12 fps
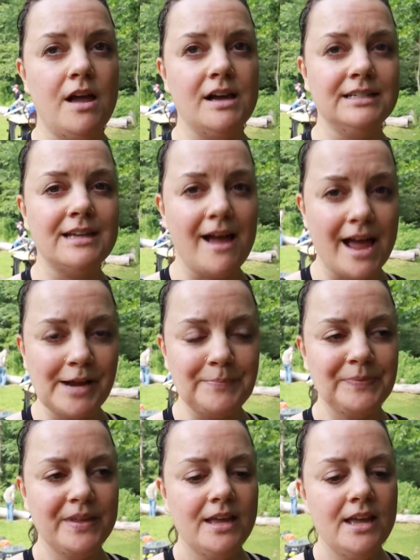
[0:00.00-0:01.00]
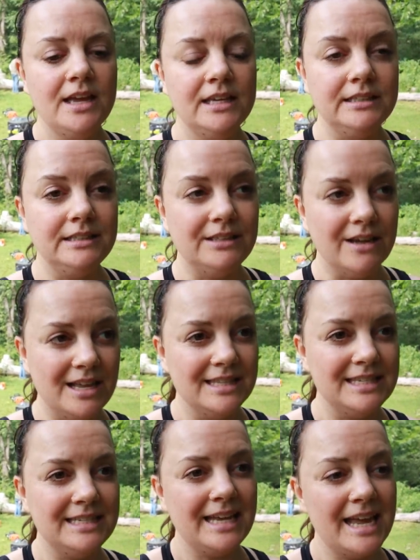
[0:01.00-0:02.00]
a long time.
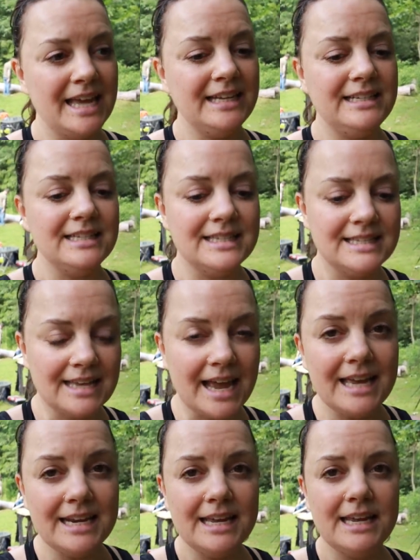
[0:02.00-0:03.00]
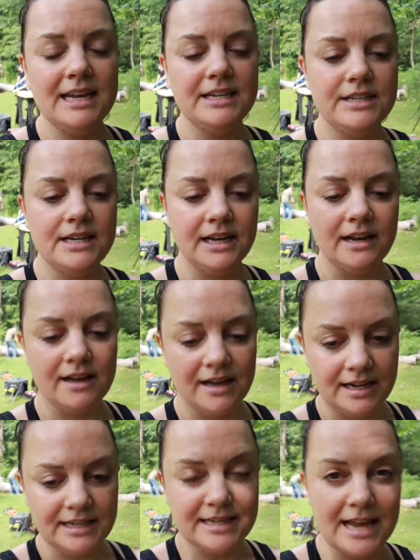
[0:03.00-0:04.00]
Don's dad decided to
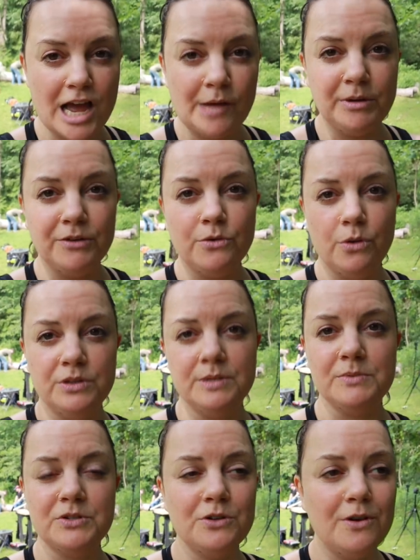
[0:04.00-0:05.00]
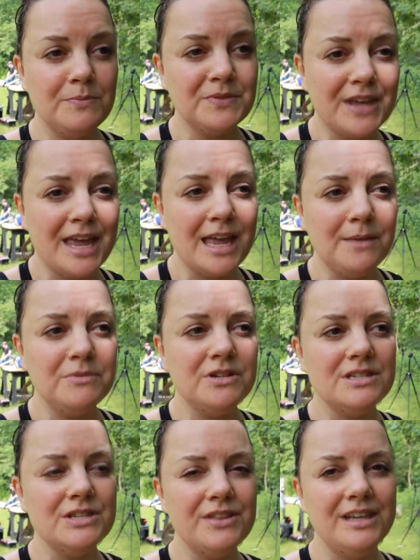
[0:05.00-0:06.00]
cut it down before some storms came,
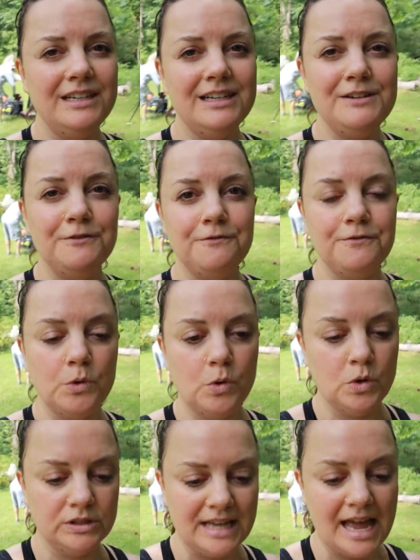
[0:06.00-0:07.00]
just so that it didn't fall